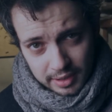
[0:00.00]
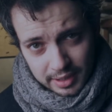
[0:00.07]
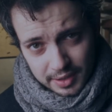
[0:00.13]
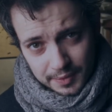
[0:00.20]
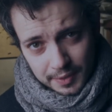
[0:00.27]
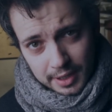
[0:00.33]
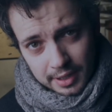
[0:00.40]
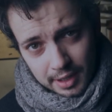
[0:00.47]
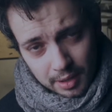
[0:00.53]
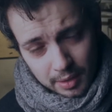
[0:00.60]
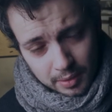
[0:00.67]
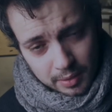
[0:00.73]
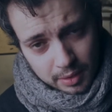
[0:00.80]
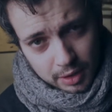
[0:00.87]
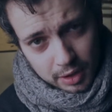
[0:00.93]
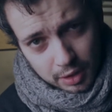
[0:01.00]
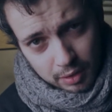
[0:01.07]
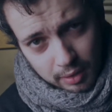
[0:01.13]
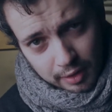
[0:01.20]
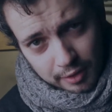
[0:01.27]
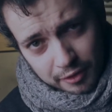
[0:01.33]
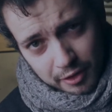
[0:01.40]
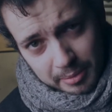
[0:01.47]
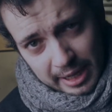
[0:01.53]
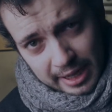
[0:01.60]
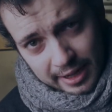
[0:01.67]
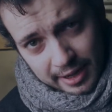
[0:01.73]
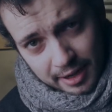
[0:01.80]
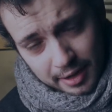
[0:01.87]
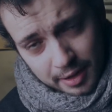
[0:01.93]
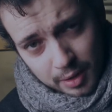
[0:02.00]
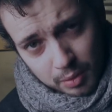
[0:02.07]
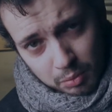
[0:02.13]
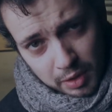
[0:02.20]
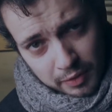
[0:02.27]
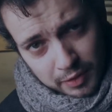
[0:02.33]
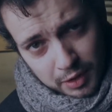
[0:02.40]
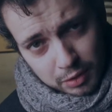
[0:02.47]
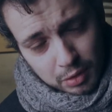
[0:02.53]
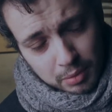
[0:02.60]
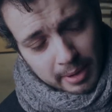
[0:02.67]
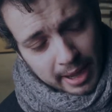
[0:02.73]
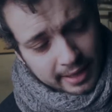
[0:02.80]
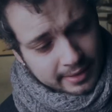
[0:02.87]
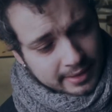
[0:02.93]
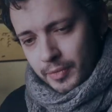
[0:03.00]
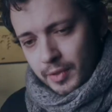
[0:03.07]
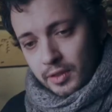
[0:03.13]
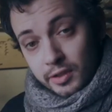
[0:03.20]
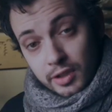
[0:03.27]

this video, you are familiar with YouTube ads.